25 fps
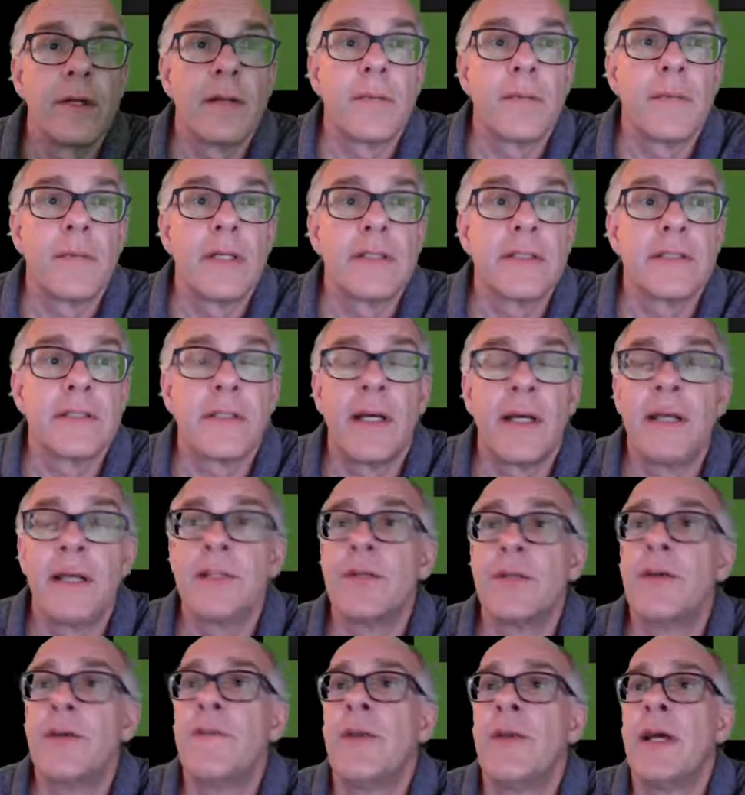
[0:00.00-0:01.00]
Slides
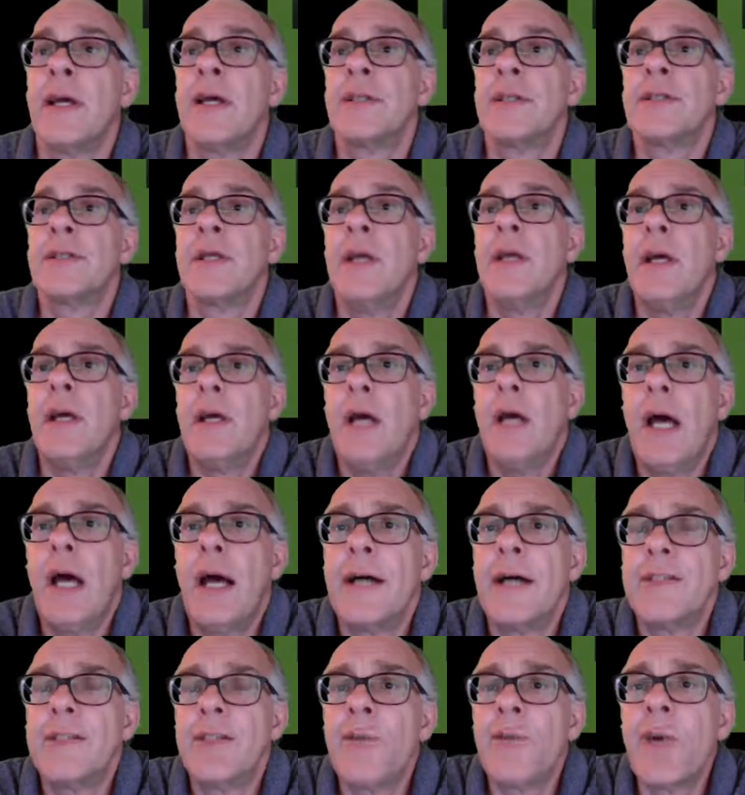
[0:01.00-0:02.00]
to advance.
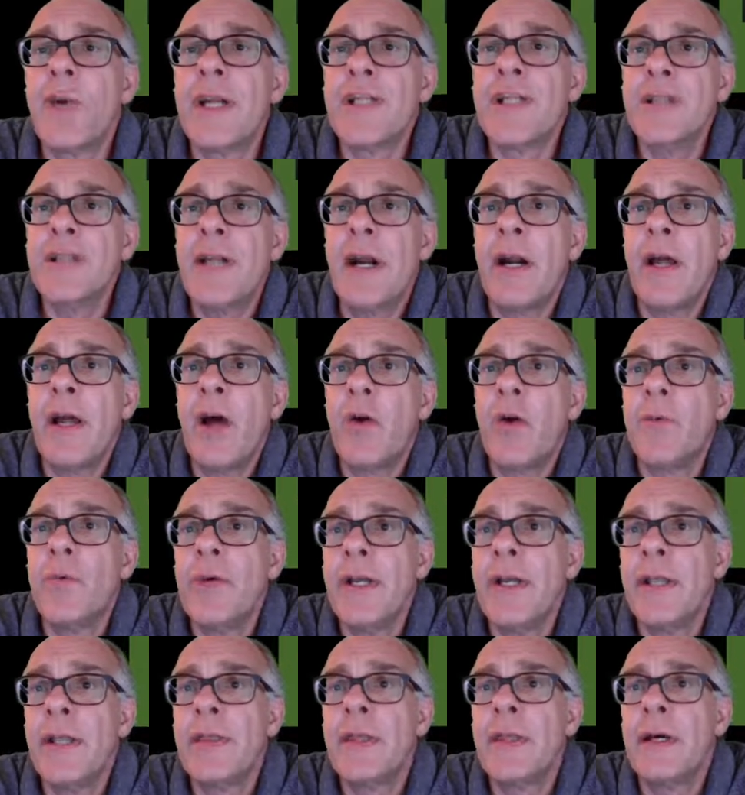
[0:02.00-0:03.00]
So we're going to start out
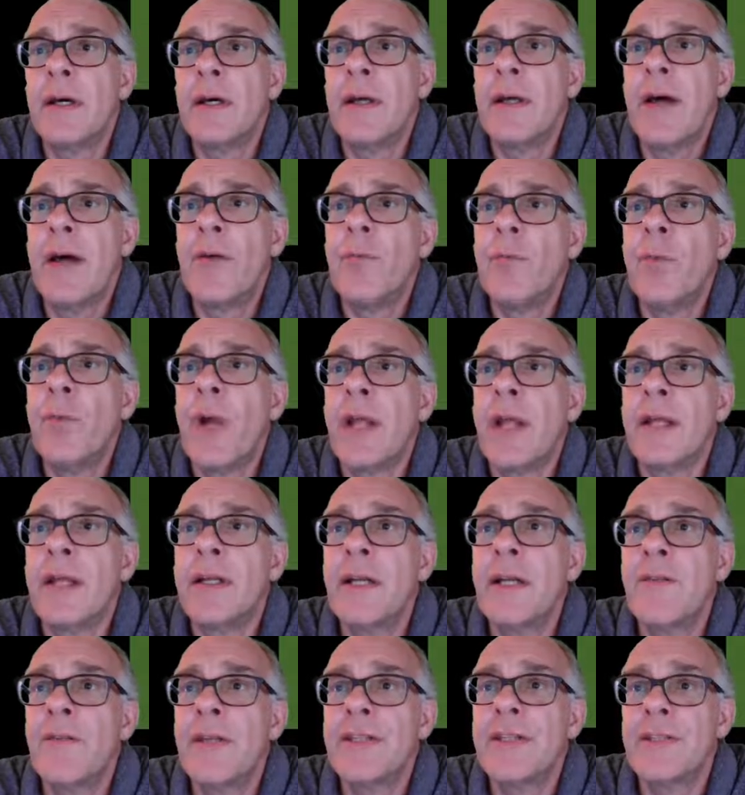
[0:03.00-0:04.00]
with a
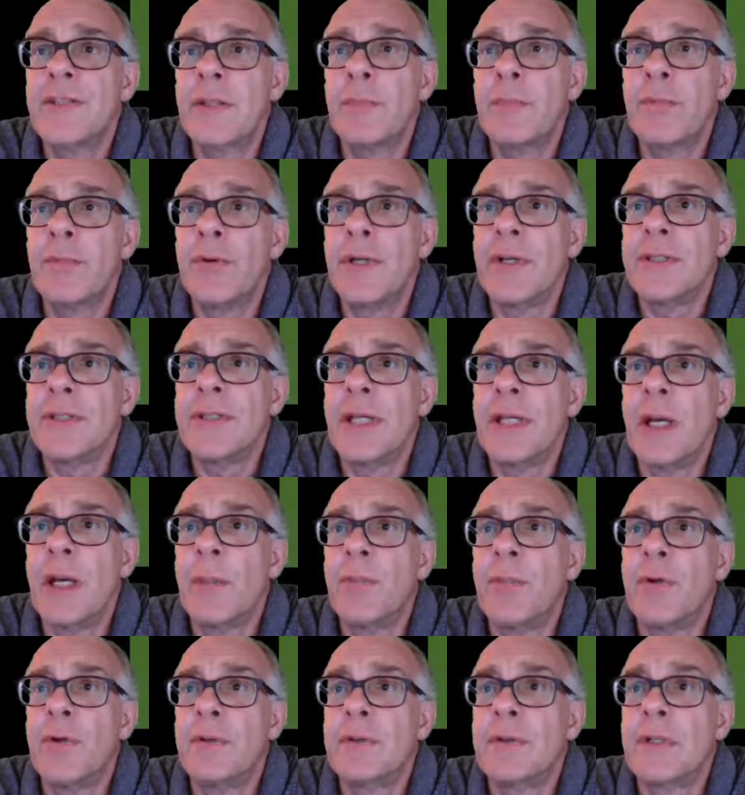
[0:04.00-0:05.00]
relatively simple
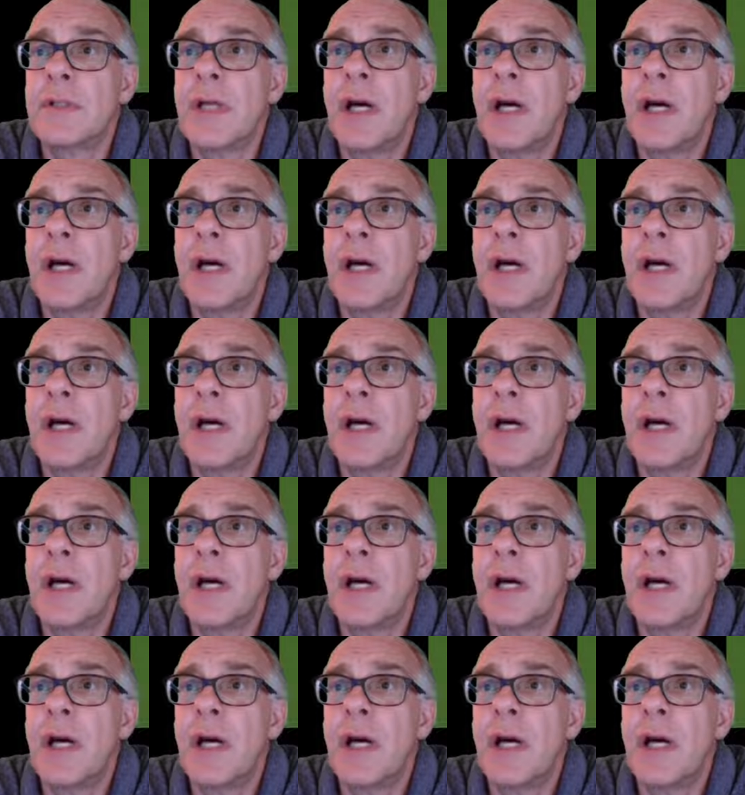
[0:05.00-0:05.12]
example.